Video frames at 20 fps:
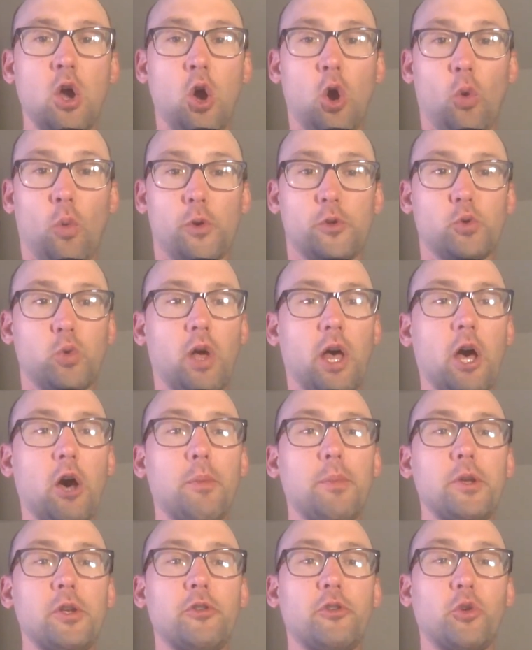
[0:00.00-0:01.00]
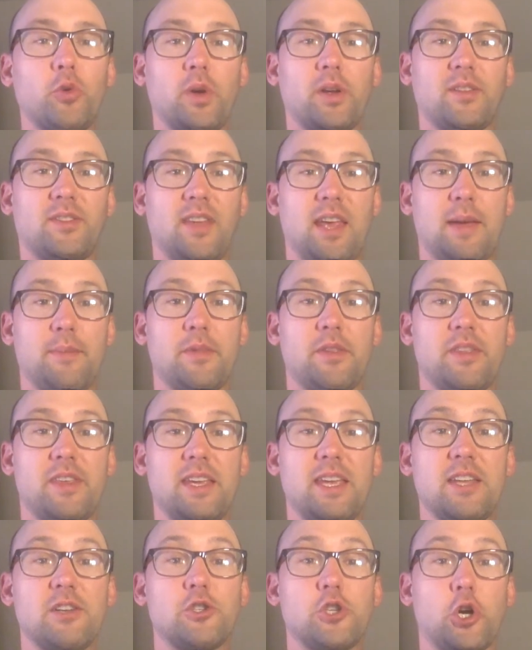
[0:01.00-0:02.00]
which will help you to examine
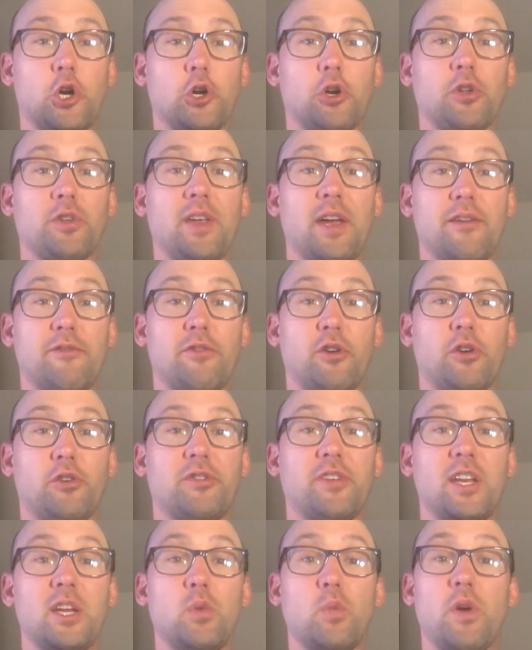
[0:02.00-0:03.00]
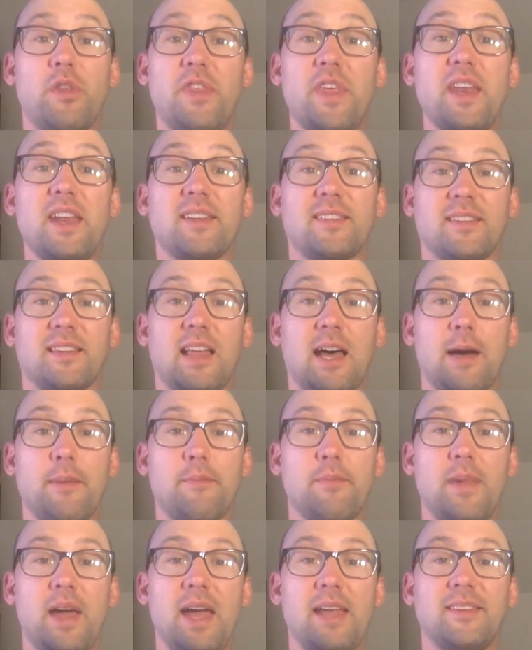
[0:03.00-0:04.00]
the internal diversity within
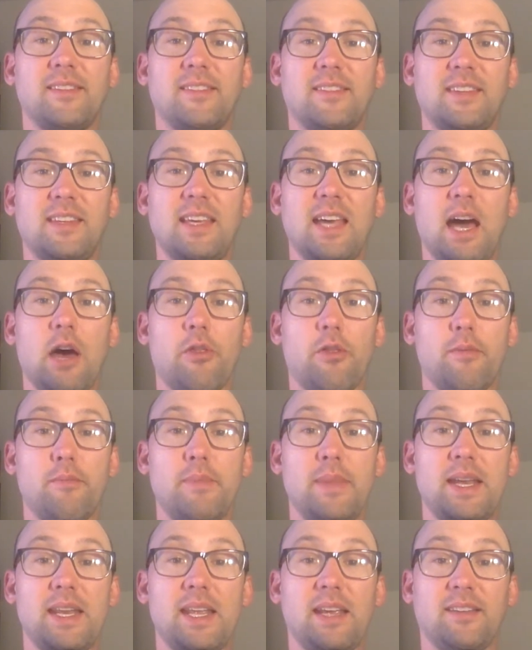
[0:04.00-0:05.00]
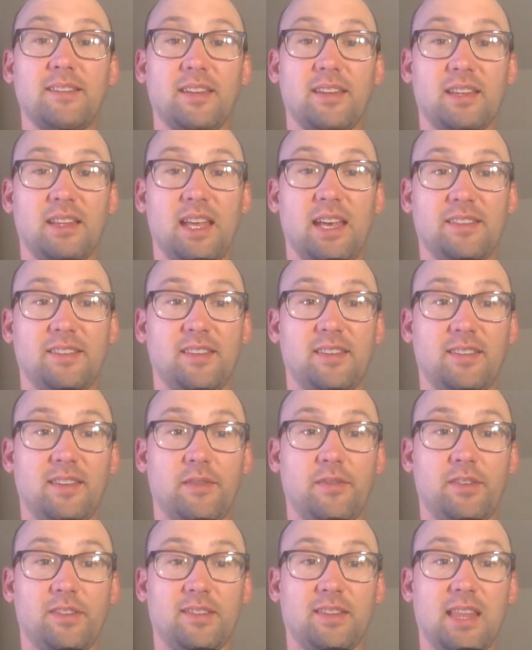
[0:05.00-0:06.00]
Islam and see how the meanings and lessons
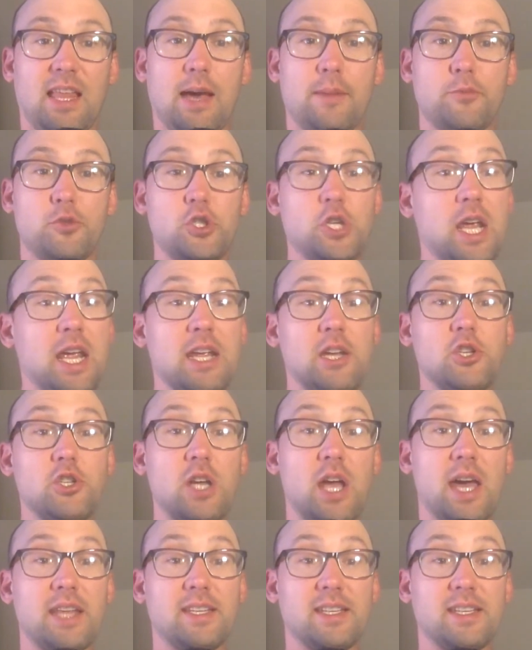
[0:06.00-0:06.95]
of Islam change and